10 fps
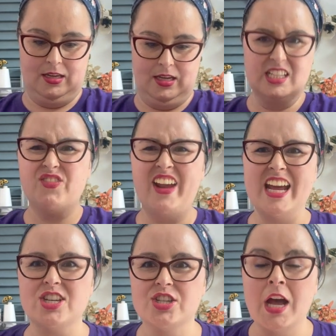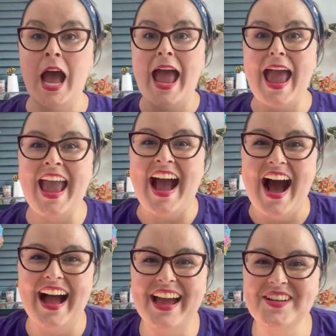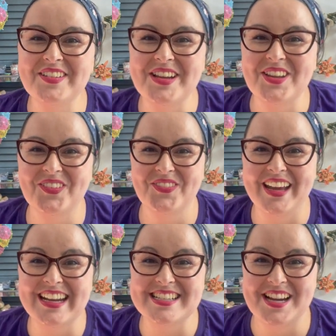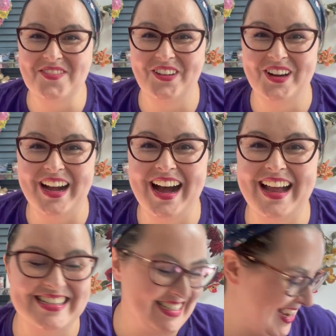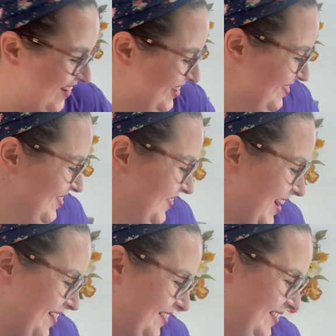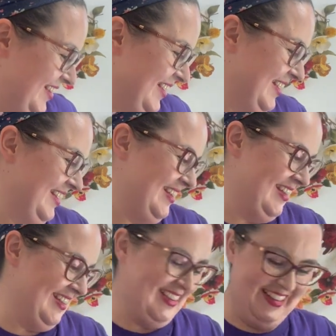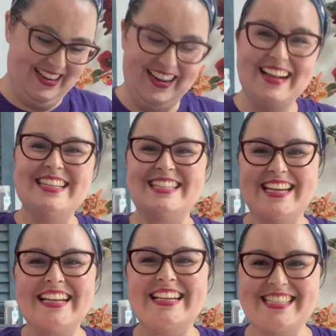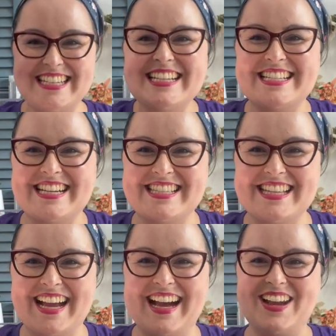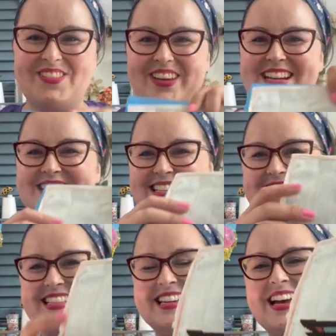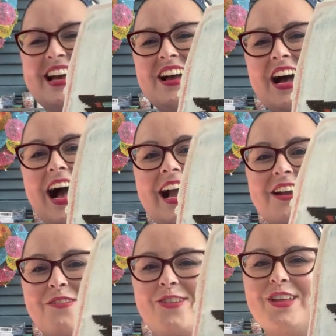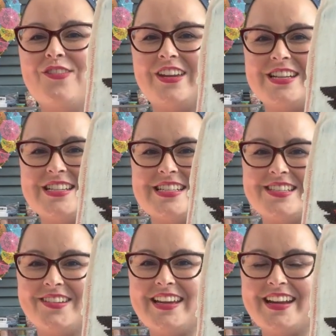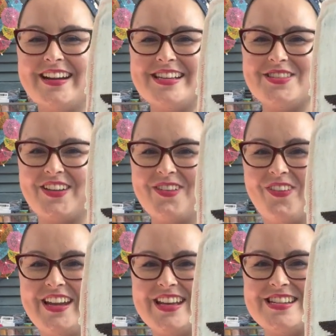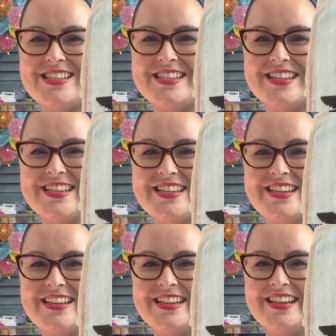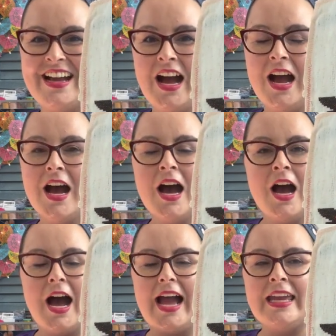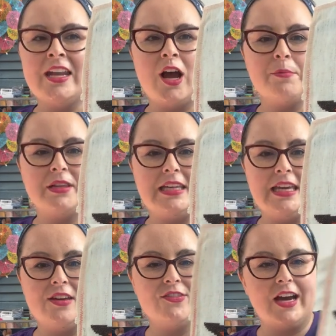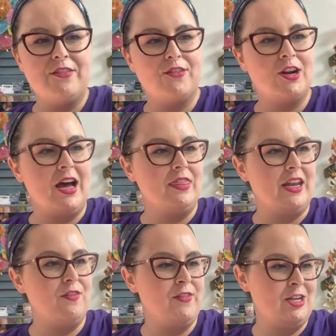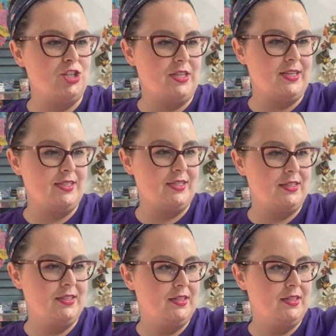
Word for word: It's finished. Hey, I have another finish I forgot to tell you about. Sitka Stitches. I gotta finish this. I gotta fully finish it. So here is my finish. I cannot believe I forgot that I finished this.